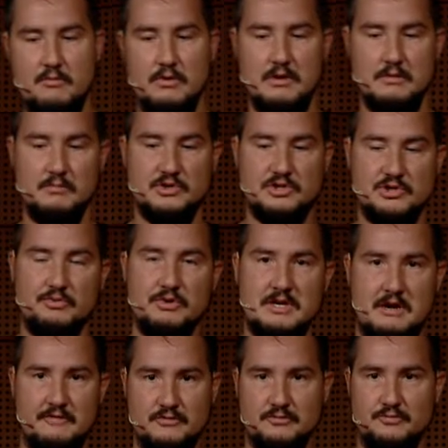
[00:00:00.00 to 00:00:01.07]
will mature
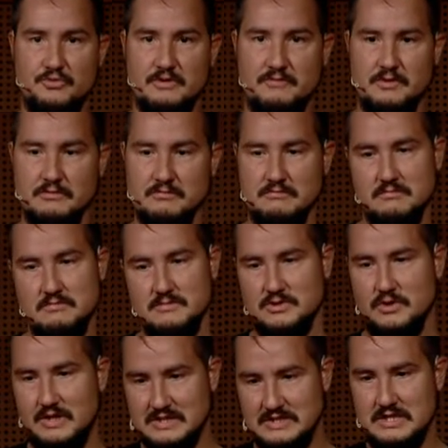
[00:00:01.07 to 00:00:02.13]
enough to preview. So
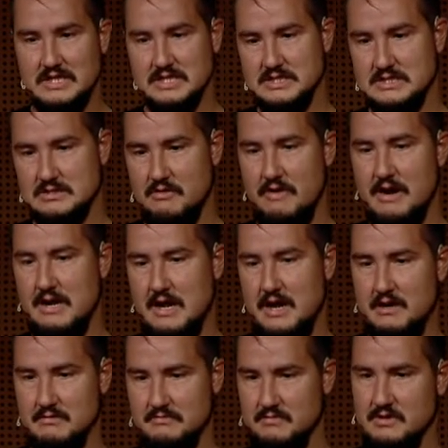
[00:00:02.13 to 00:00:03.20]
you can see this is already like
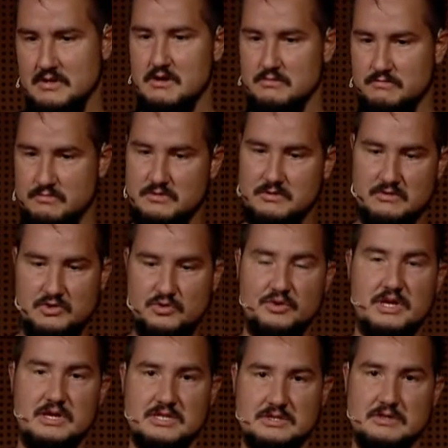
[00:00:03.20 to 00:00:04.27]
2
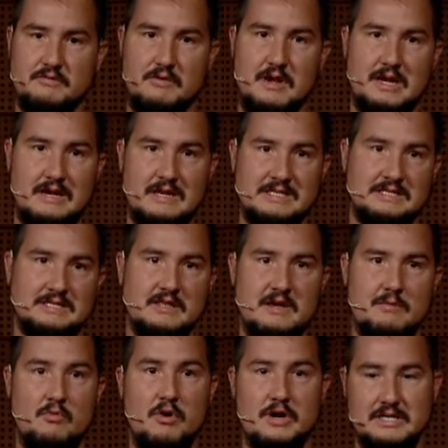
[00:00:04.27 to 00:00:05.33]
years or at least, and there are
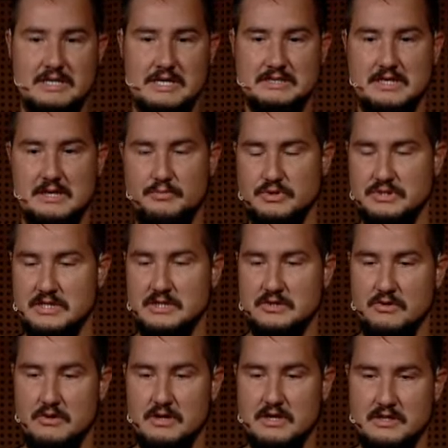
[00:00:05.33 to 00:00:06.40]
more ideas that I presented
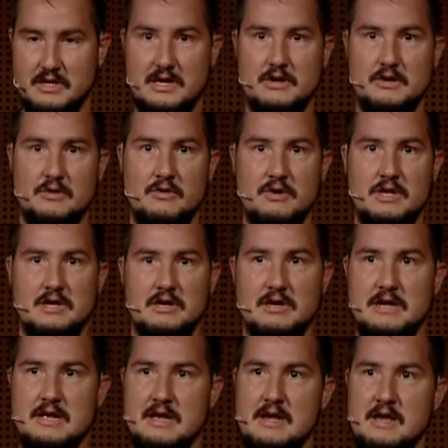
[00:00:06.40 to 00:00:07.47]
earlier that are not on here
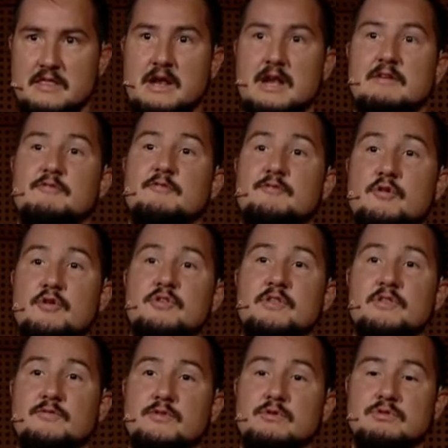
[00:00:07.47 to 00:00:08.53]
that are even further in
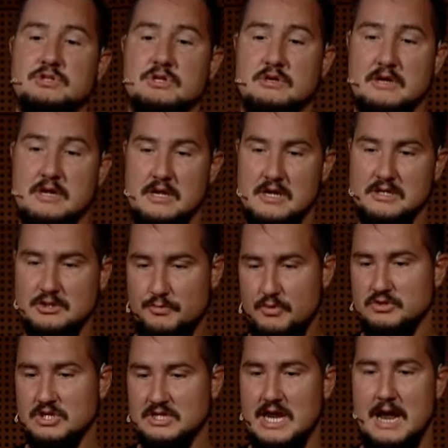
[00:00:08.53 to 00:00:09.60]
the future. So
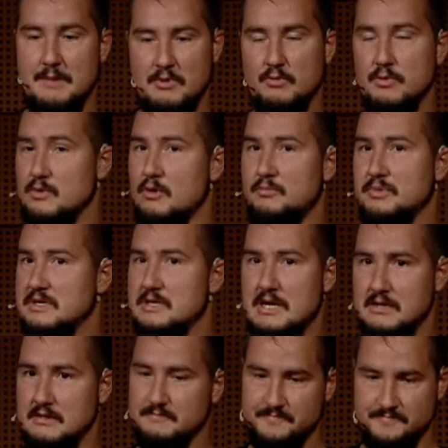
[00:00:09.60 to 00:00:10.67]
Project Amber will not be
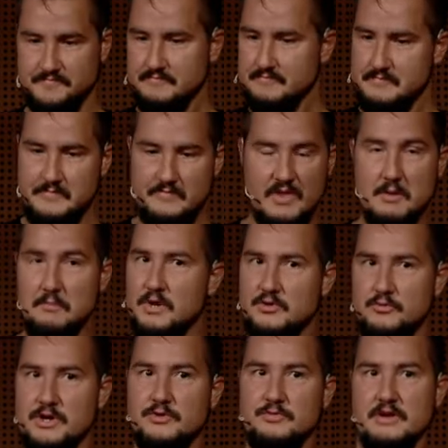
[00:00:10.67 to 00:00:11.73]
done by
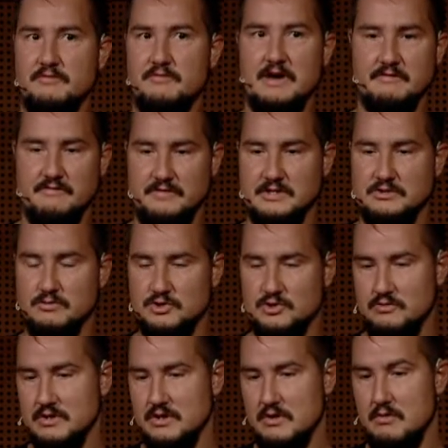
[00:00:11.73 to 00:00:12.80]
2025. This will
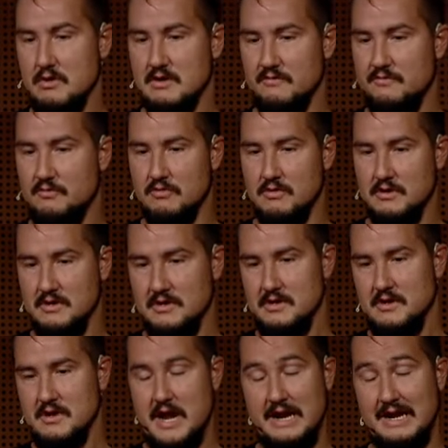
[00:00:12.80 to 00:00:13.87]
surely go on for
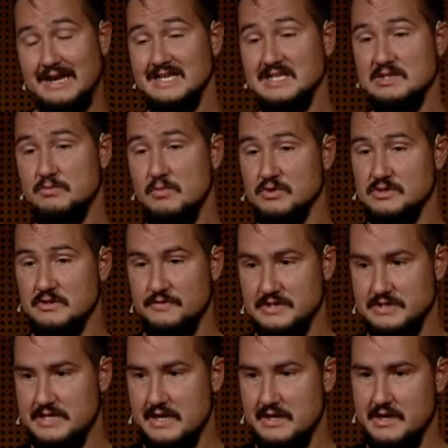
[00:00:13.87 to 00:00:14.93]
at least most of this
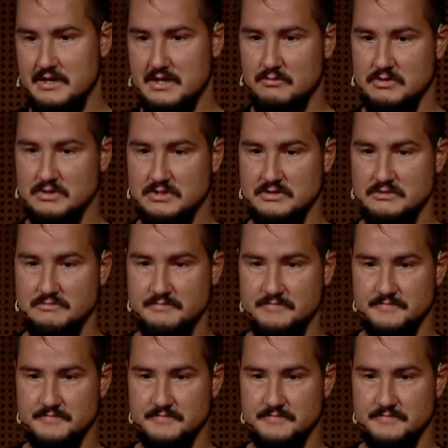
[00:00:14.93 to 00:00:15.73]
decade, I will assume.